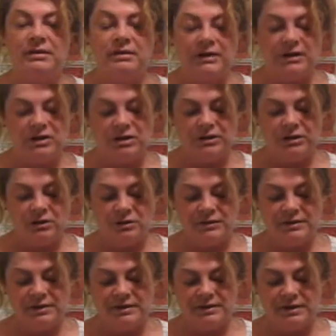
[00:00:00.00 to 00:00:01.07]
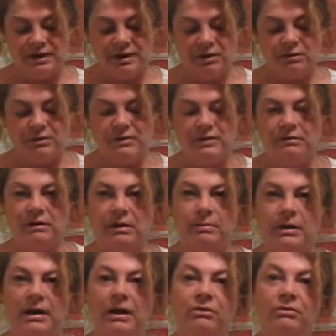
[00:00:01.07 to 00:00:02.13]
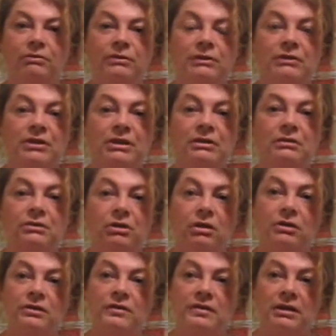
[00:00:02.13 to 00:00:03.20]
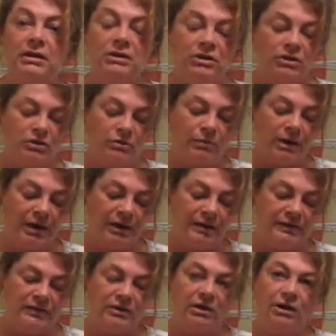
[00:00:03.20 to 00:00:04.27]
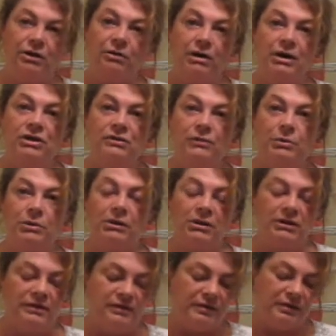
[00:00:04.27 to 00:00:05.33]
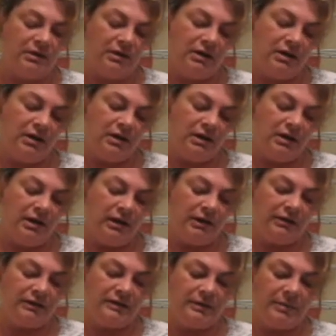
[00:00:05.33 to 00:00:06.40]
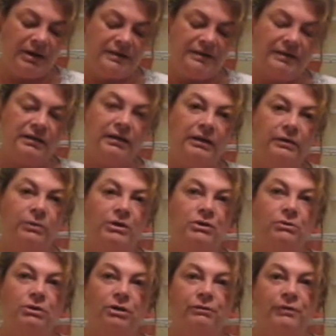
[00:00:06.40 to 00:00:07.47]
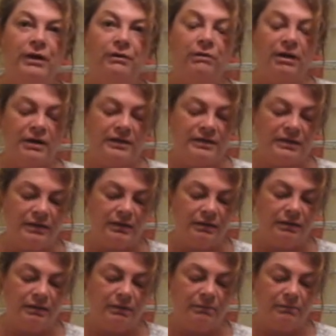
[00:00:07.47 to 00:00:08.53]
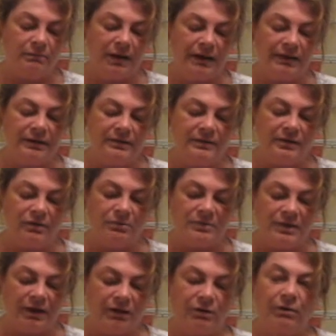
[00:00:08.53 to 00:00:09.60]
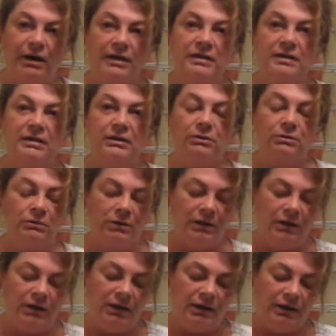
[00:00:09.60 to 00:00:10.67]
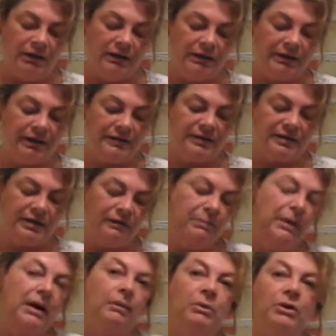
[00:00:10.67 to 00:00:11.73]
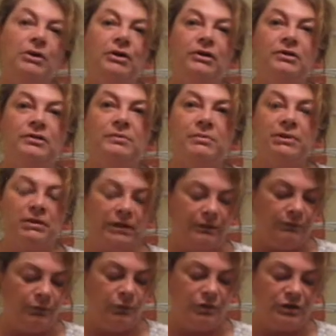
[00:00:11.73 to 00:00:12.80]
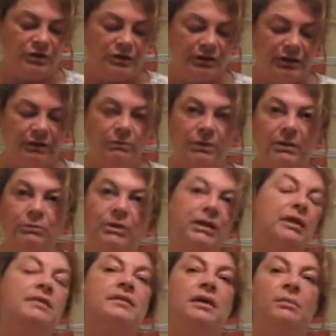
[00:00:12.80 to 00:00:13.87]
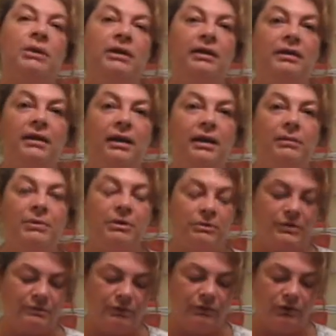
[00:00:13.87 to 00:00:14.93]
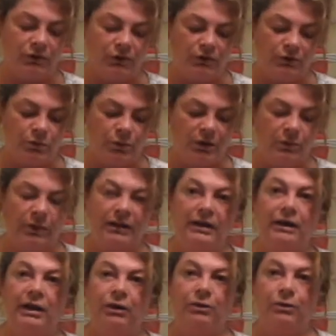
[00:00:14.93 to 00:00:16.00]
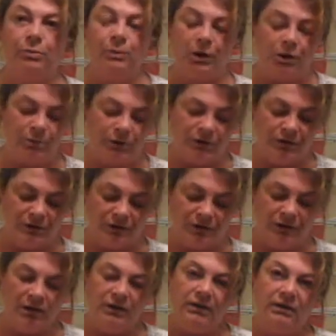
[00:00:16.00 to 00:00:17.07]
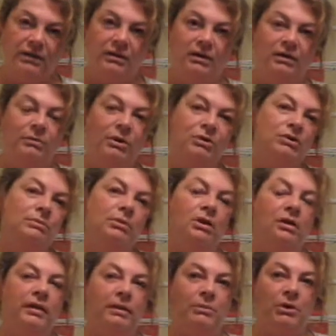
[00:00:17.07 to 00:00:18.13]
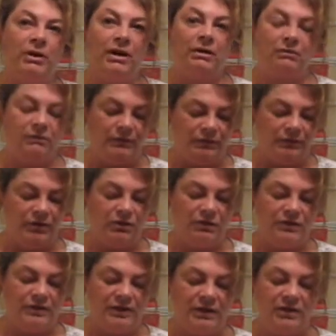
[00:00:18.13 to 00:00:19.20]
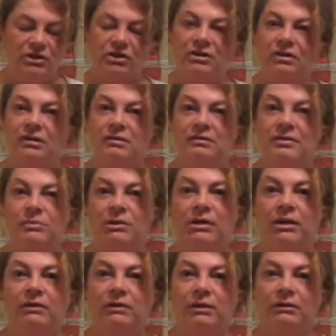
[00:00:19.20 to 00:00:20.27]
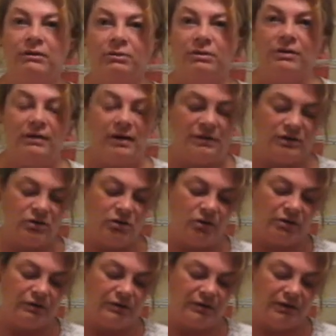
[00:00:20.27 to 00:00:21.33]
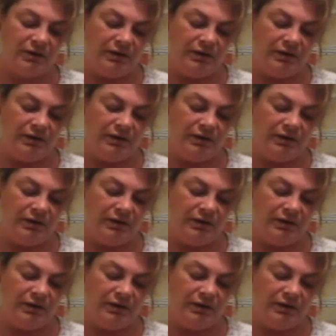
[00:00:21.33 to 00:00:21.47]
it actually costs us carers around about $150 each to raise to go to creche for release. So basically we do a lot of fundraising. Bunnings helps out a great deal and allows us to have barbecues, but unfortunately when we get so many in care, because we've got 21 in care at the moment, you know, you multiply that by $150 each, you know, it's well over $3,000.